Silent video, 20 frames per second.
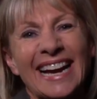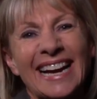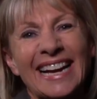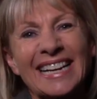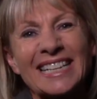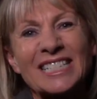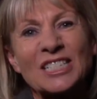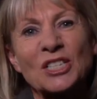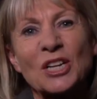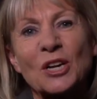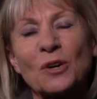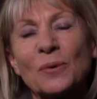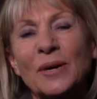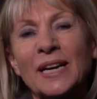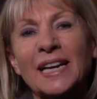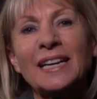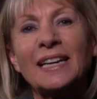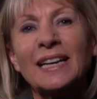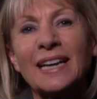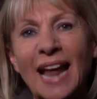Uh, so
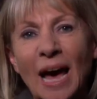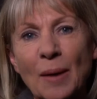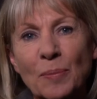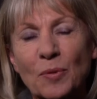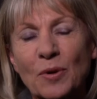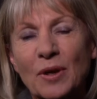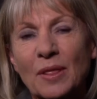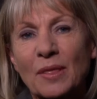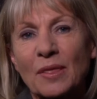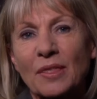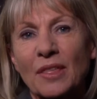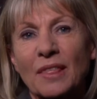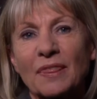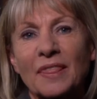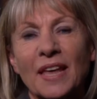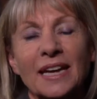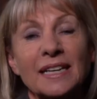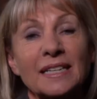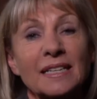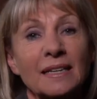in Labyrinth
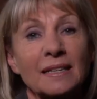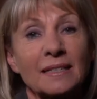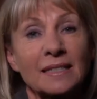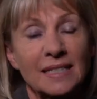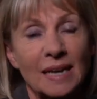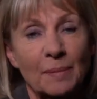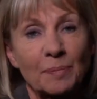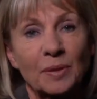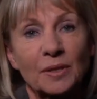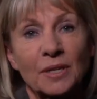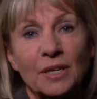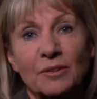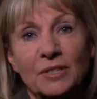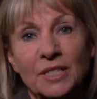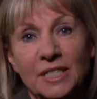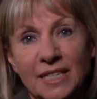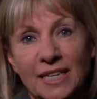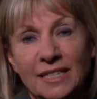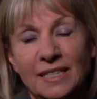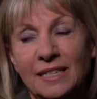and then Sepulchre
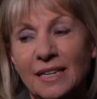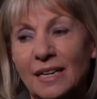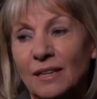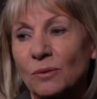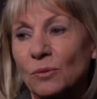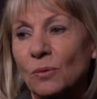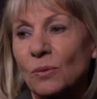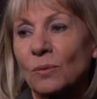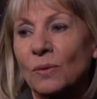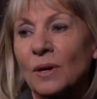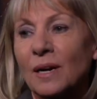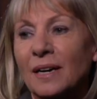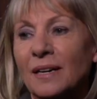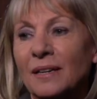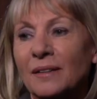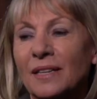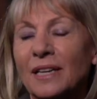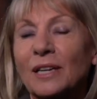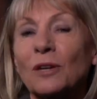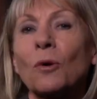and Citadel,
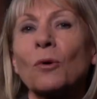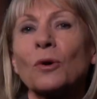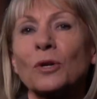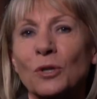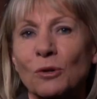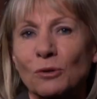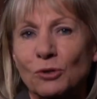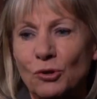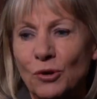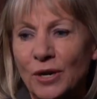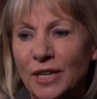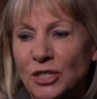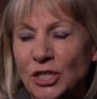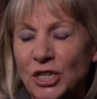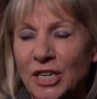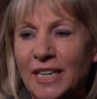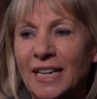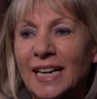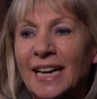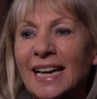uh, the Languedoc
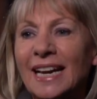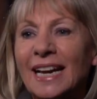trilogy,